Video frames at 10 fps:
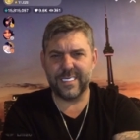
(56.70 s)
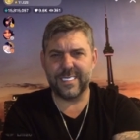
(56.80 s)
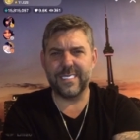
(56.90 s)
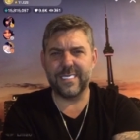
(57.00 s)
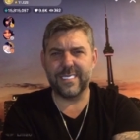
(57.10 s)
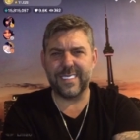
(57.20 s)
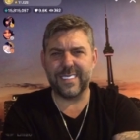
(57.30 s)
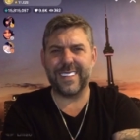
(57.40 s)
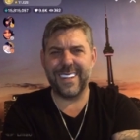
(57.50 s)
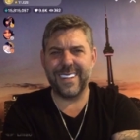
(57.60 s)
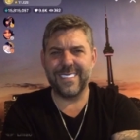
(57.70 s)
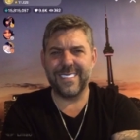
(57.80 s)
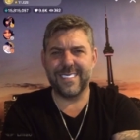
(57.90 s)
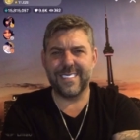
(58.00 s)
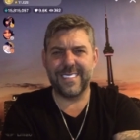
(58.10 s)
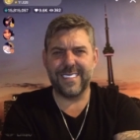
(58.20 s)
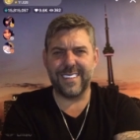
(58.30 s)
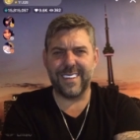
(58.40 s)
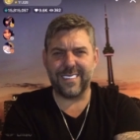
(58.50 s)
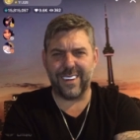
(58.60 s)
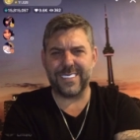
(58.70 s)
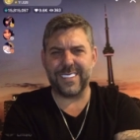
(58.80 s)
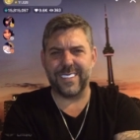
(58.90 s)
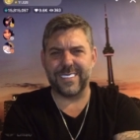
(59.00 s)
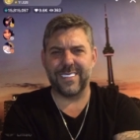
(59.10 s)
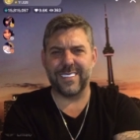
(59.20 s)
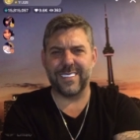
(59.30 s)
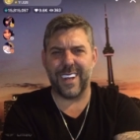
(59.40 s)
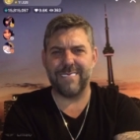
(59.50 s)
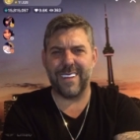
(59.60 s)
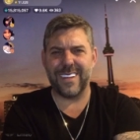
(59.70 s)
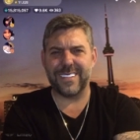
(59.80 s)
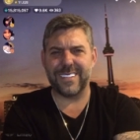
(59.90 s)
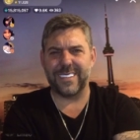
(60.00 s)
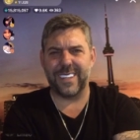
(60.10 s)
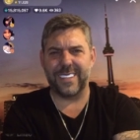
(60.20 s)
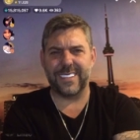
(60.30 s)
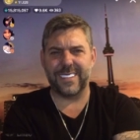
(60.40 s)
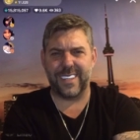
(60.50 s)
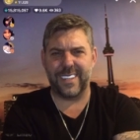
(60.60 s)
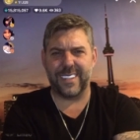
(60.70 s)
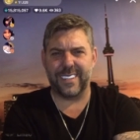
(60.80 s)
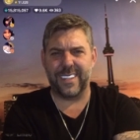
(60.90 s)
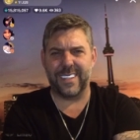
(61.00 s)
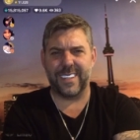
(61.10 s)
right. Of course I deserve a top match. I got the nicest teeth on the internet.